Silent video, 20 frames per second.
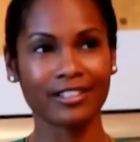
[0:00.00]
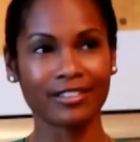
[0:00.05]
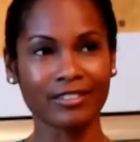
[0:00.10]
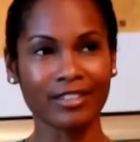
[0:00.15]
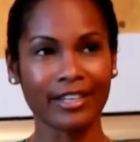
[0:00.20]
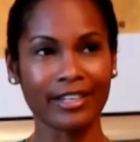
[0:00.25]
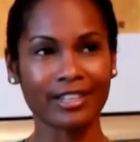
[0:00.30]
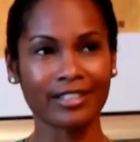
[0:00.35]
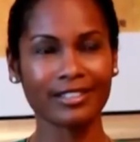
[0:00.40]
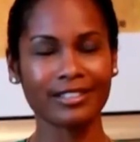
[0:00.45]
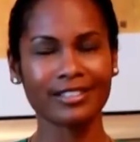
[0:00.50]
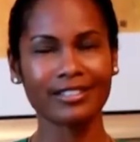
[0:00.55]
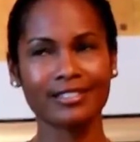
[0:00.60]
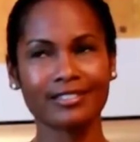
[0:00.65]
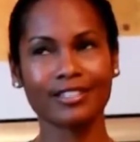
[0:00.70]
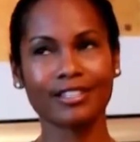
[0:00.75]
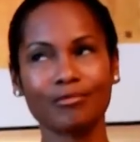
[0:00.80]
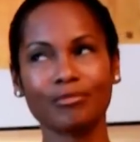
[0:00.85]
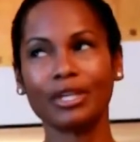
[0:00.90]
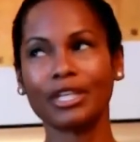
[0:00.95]
unlike, let's
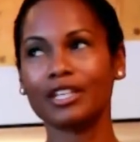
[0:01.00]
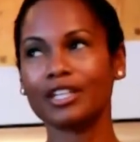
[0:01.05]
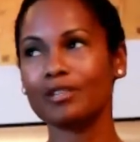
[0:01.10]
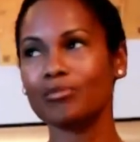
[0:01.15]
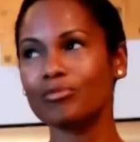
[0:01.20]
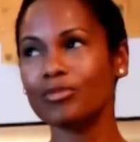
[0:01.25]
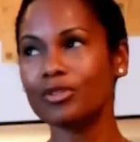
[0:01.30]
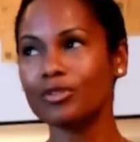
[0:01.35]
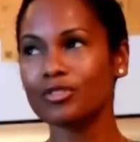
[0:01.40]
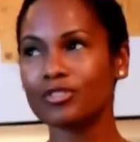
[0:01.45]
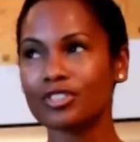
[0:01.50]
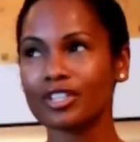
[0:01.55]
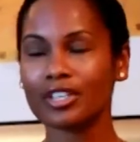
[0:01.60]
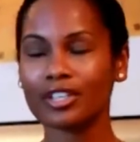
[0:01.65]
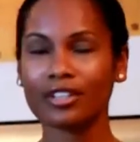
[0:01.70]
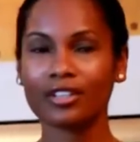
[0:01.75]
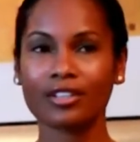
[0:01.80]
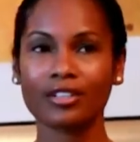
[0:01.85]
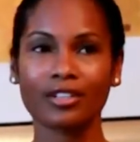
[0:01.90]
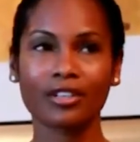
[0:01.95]
say, making
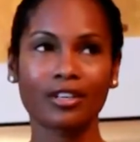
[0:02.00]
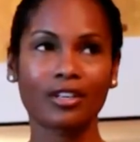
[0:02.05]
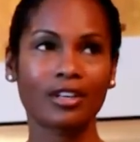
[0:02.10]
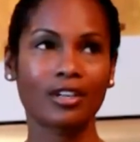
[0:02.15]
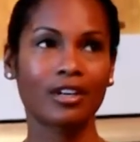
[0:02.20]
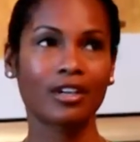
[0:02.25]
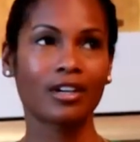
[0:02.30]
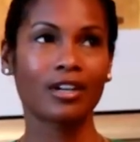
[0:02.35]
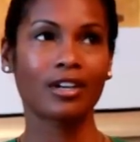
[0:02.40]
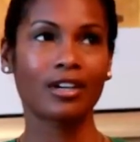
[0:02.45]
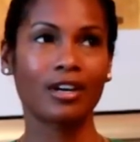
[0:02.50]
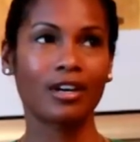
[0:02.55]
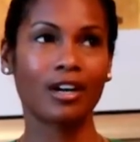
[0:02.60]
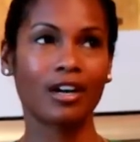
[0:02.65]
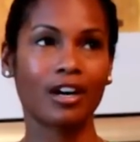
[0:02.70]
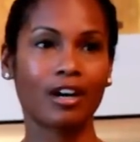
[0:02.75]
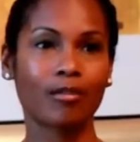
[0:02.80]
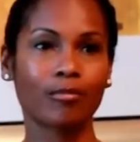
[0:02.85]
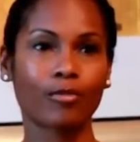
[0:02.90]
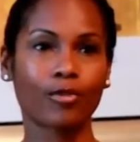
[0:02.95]
music
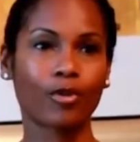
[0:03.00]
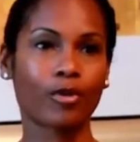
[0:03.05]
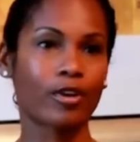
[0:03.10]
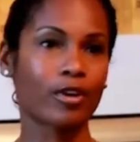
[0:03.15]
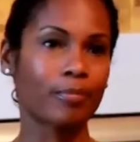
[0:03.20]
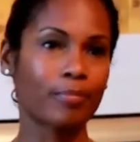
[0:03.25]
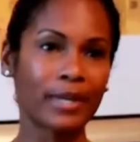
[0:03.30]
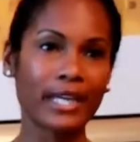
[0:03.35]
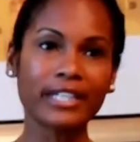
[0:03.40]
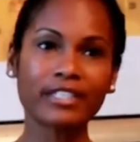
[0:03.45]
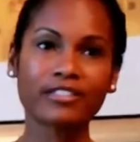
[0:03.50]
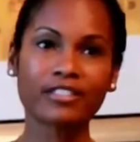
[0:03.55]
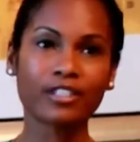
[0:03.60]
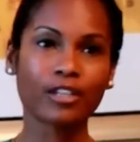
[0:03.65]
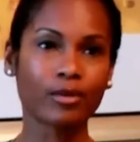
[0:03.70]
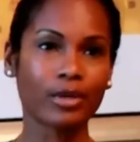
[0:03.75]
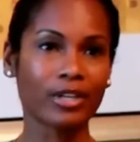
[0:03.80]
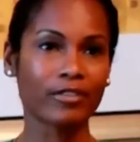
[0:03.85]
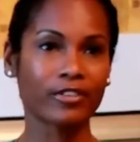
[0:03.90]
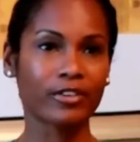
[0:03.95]
or painting
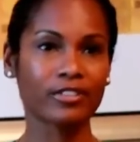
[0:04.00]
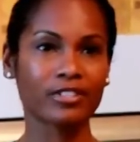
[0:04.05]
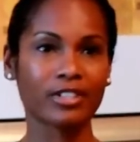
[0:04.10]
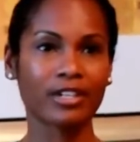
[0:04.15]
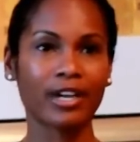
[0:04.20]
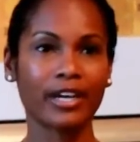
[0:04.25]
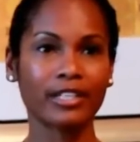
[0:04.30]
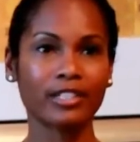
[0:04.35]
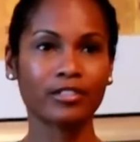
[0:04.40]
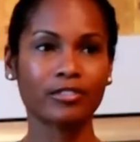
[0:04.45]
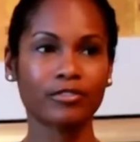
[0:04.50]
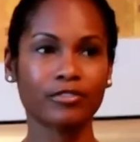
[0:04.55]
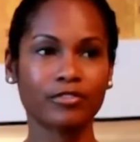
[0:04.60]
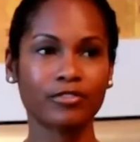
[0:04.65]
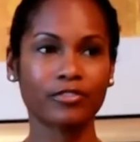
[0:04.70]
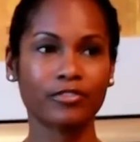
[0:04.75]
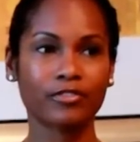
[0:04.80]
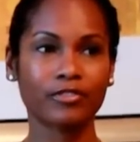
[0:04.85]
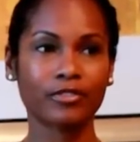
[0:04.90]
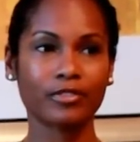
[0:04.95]
or whatever, is a kind of
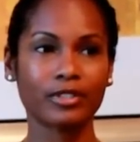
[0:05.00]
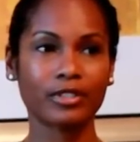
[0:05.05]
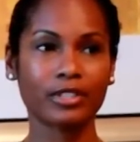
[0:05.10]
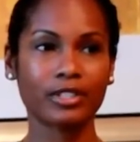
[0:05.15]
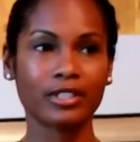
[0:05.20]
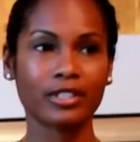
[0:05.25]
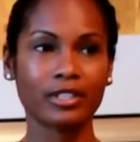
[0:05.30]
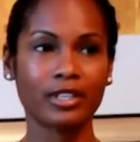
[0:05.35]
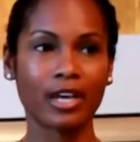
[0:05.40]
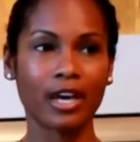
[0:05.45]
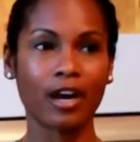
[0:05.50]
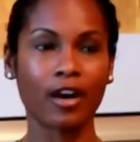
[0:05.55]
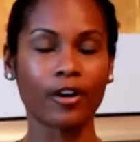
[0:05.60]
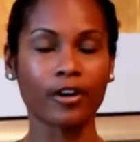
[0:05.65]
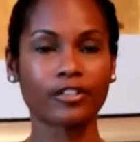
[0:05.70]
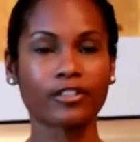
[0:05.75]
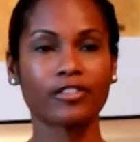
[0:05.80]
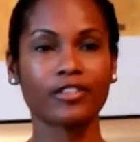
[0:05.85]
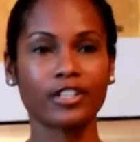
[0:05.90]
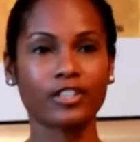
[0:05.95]

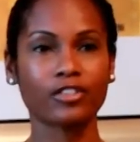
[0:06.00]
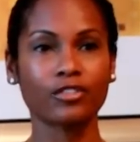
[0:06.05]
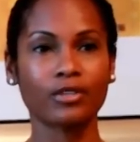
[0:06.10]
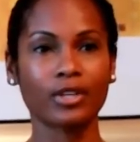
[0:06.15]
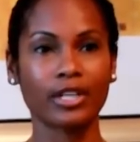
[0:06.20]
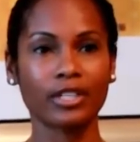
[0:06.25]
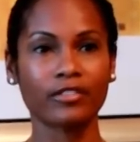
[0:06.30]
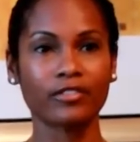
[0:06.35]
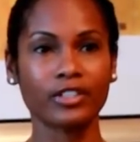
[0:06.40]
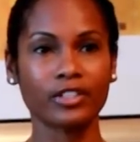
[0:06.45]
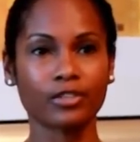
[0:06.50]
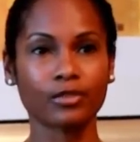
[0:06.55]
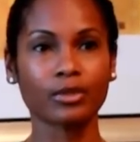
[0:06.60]
art that you kind of need to